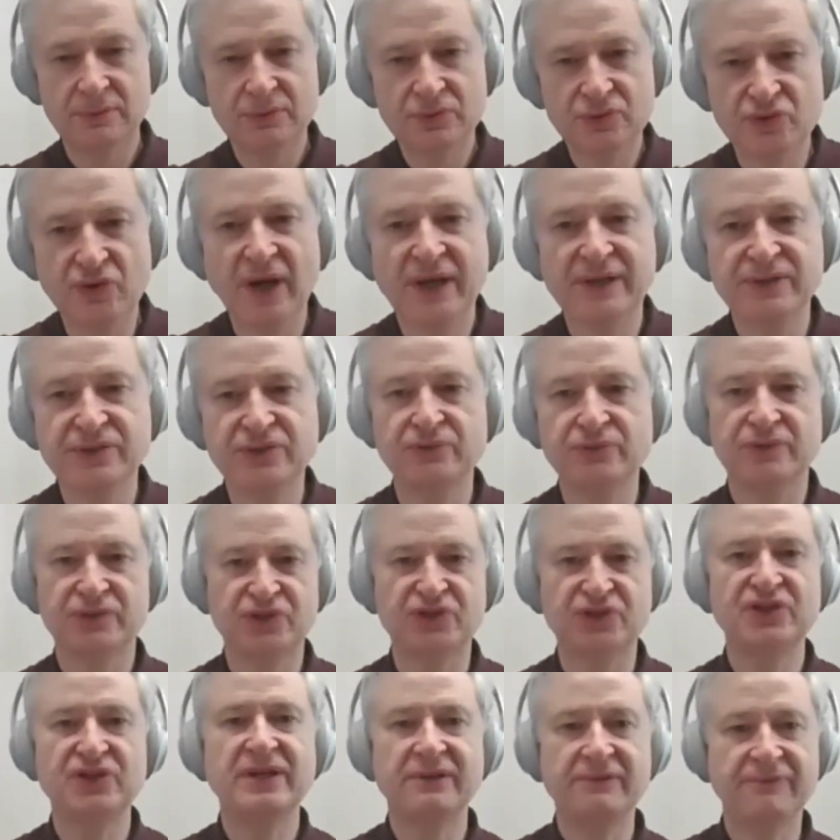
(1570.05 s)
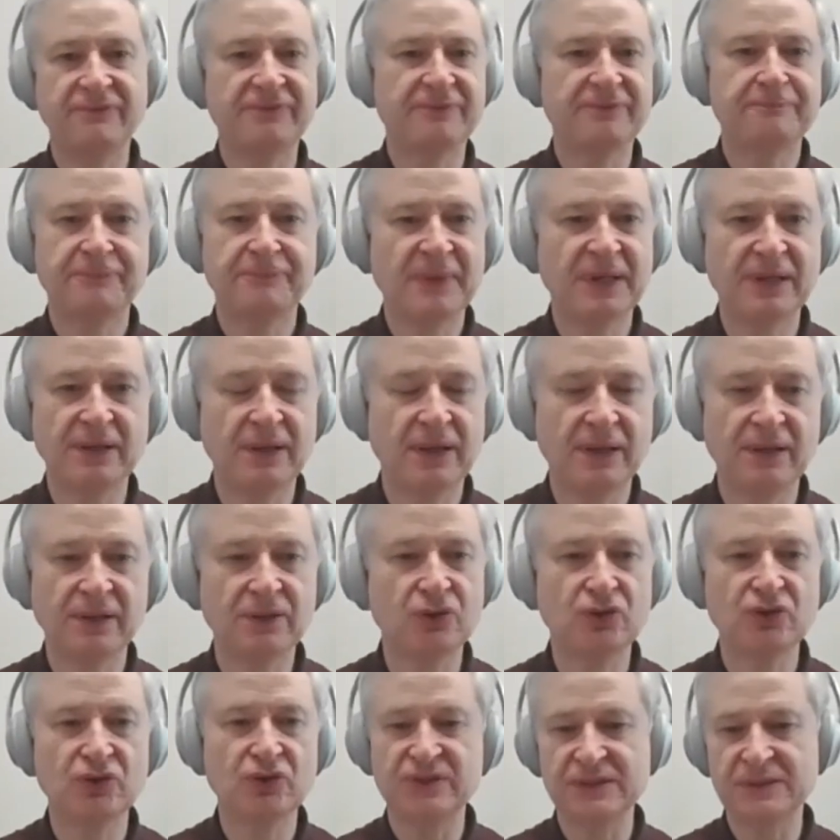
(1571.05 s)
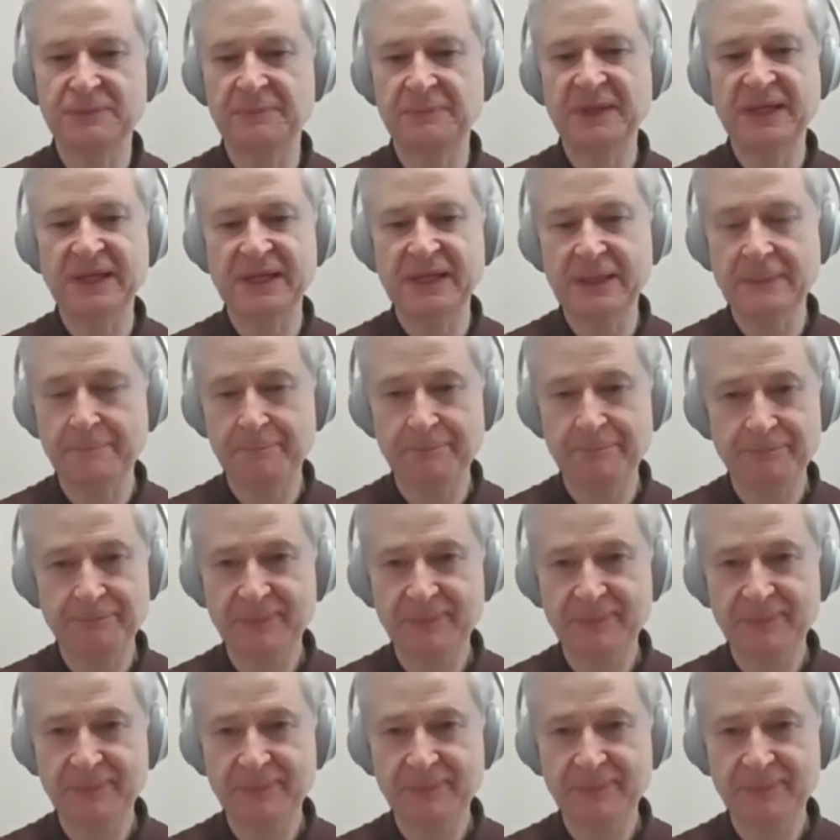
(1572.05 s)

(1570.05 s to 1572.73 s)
trying to achieve. And, and it could just be,